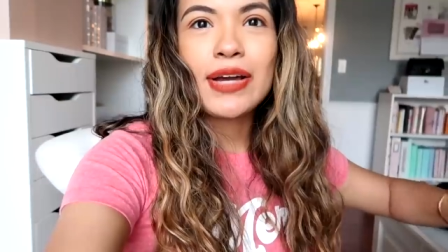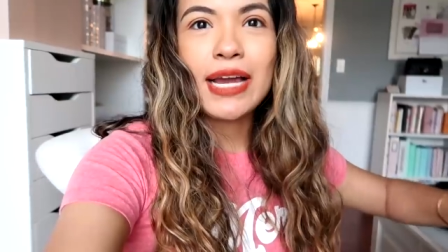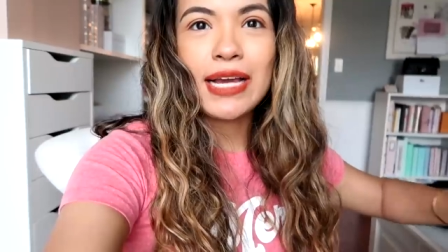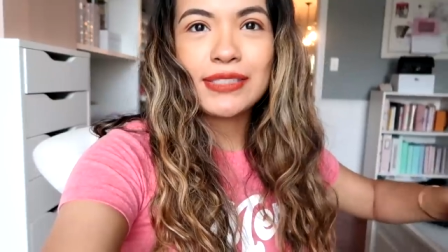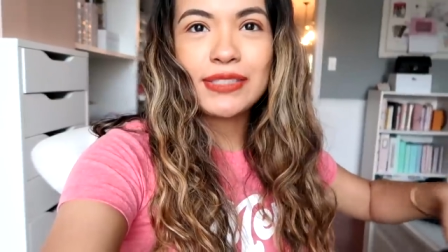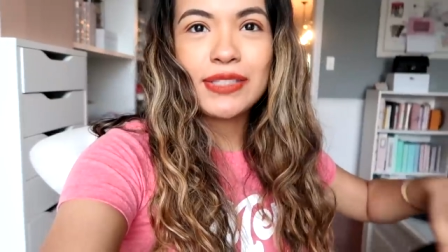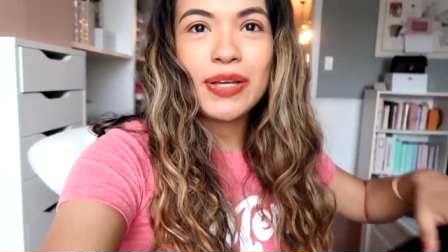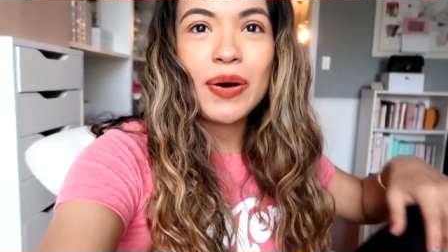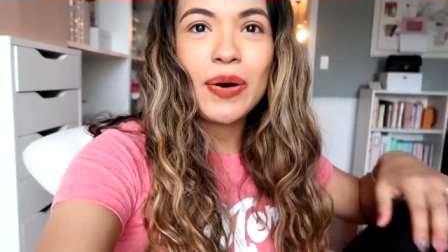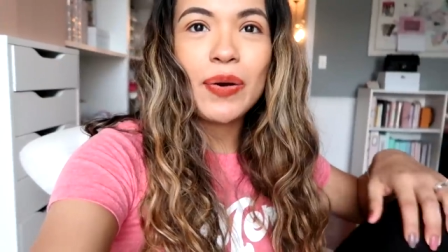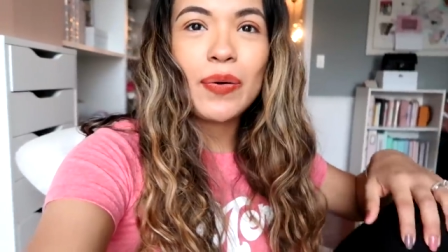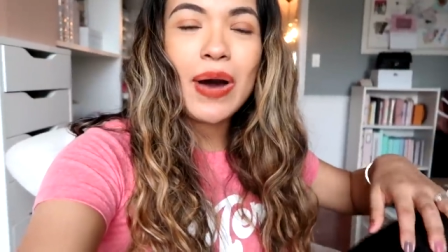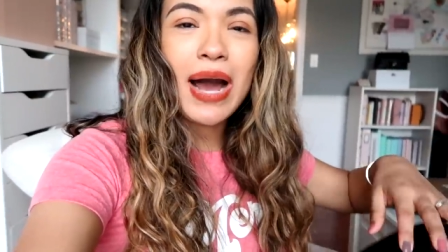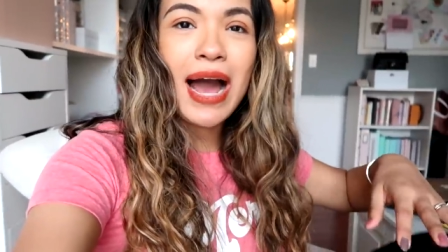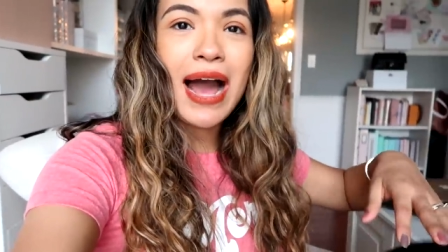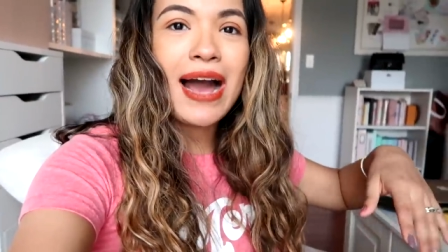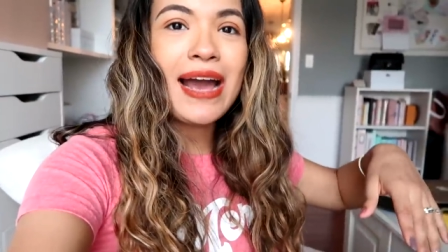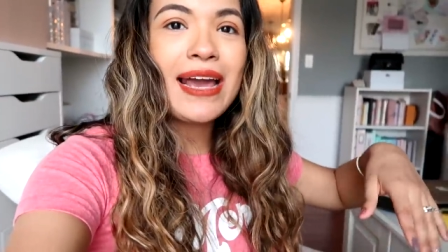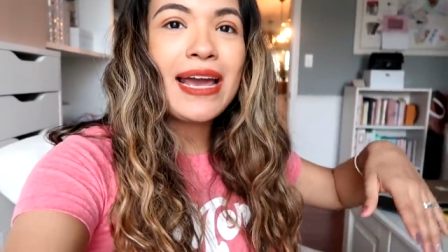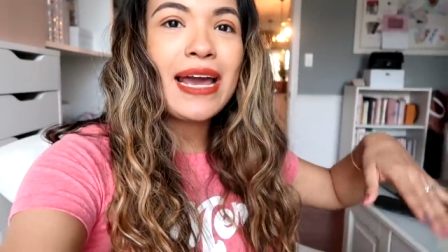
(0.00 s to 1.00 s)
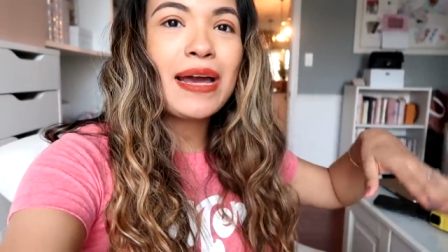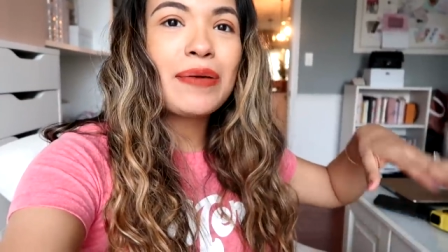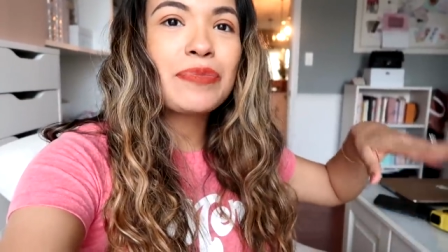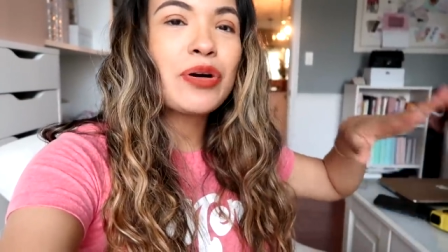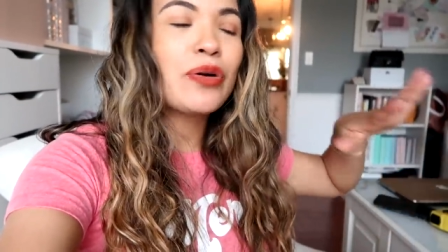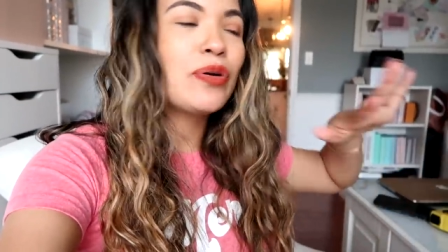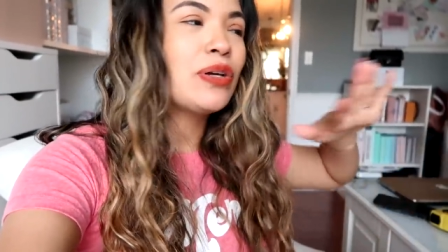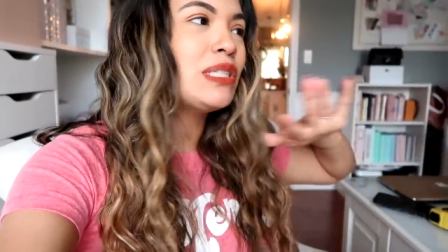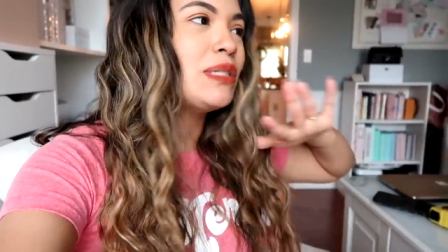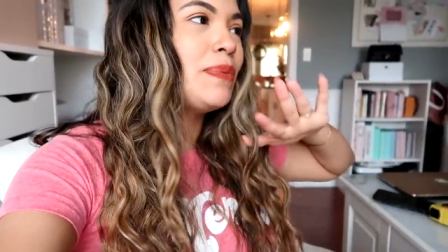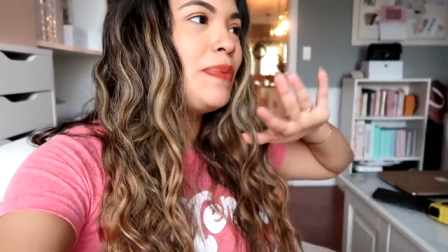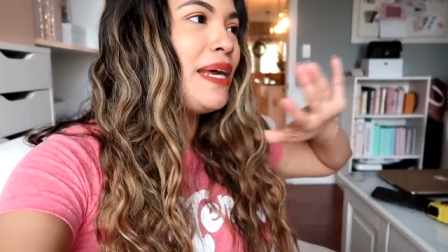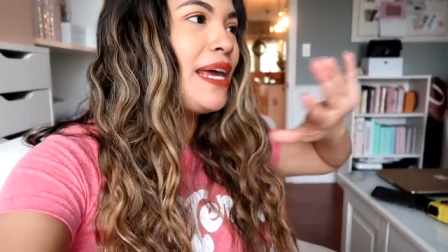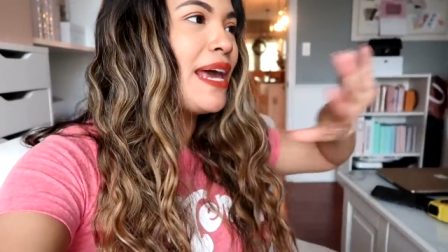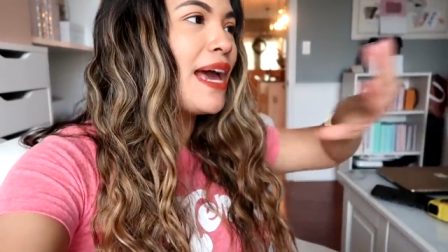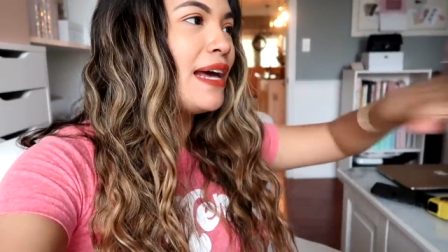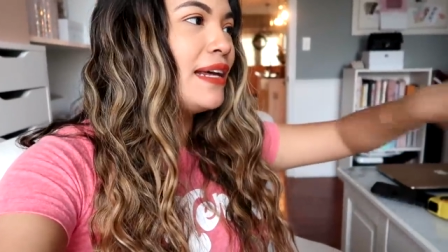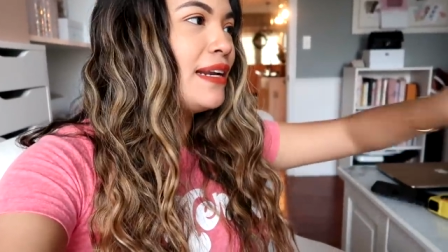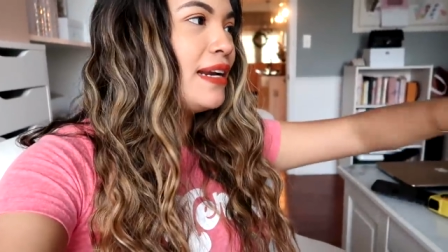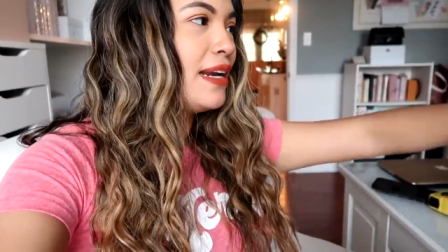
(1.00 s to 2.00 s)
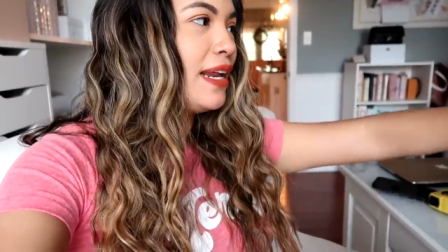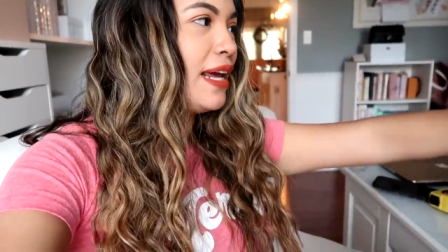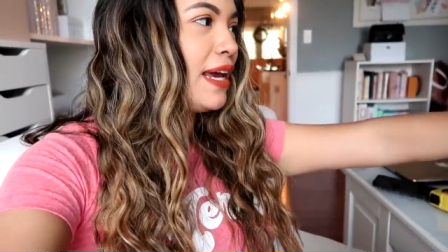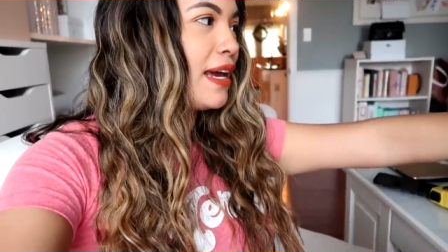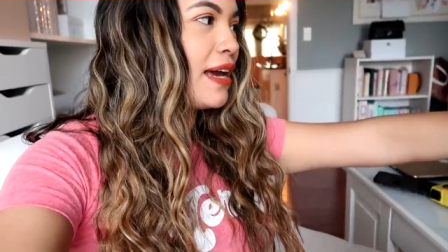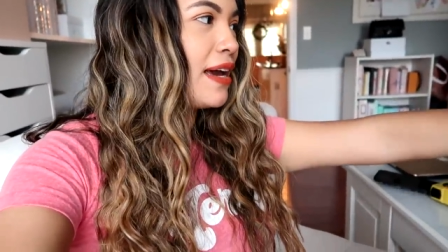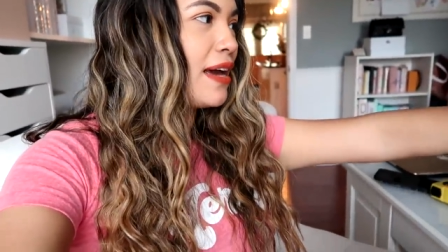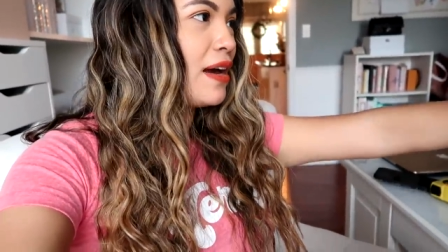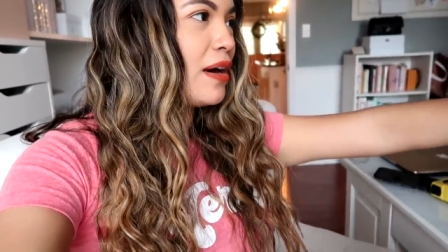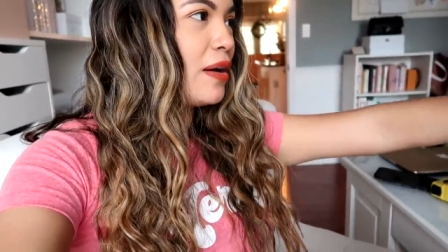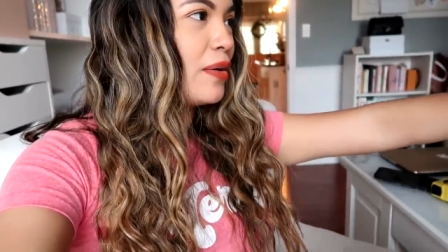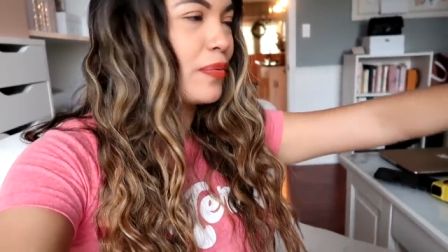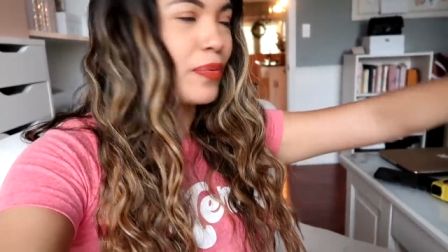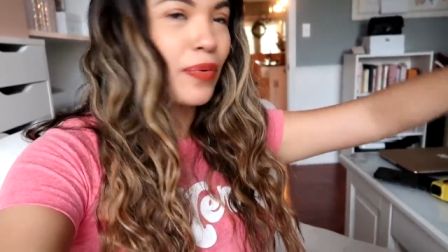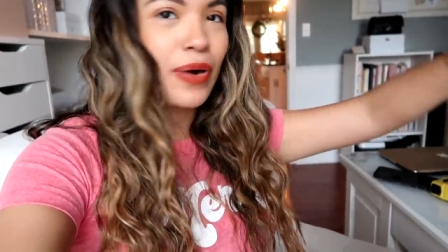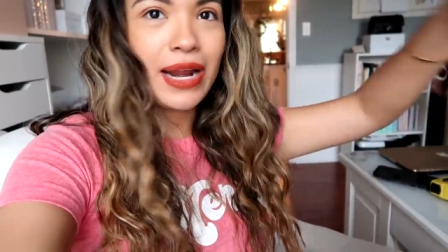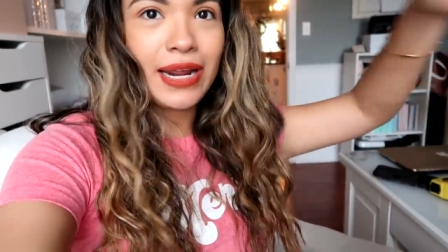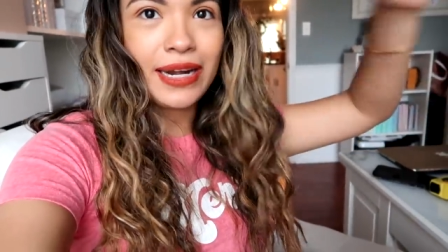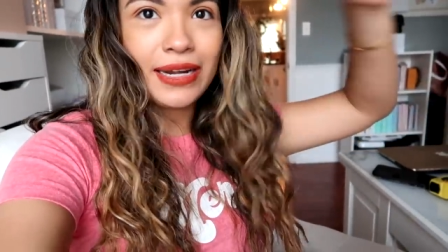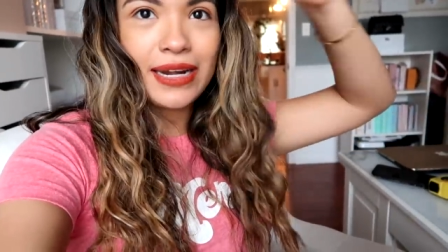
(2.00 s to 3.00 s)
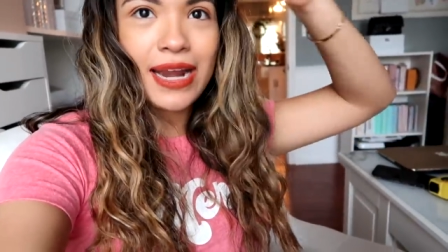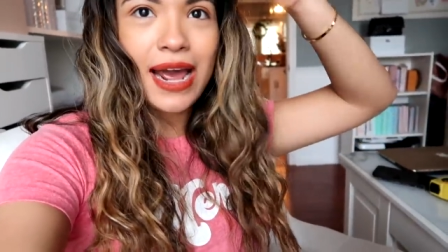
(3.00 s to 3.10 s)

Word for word: okay, so I am going to be editing right